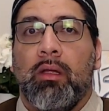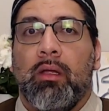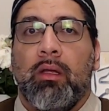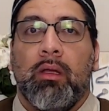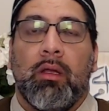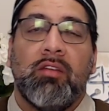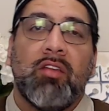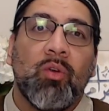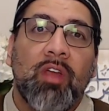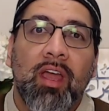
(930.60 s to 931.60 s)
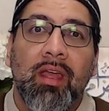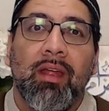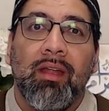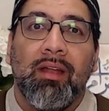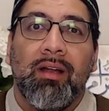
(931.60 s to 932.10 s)
He says, okay.
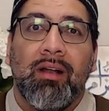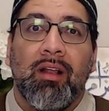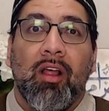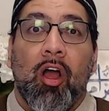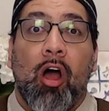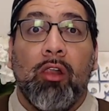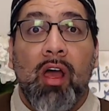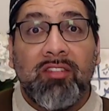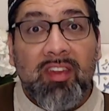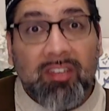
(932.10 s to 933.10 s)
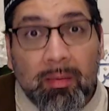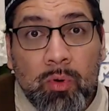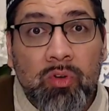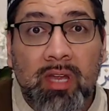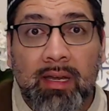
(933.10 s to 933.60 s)
Allah says to
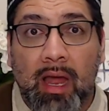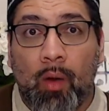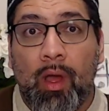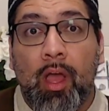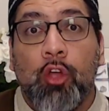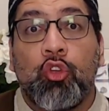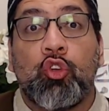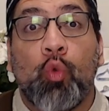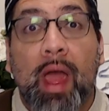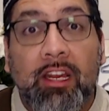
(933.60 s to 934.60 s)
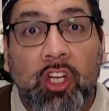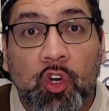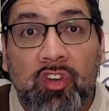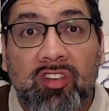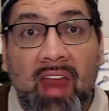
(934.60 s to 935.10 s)
Musa now, strike your
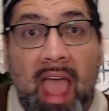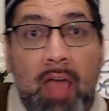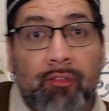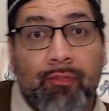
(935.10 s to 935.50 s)
staff,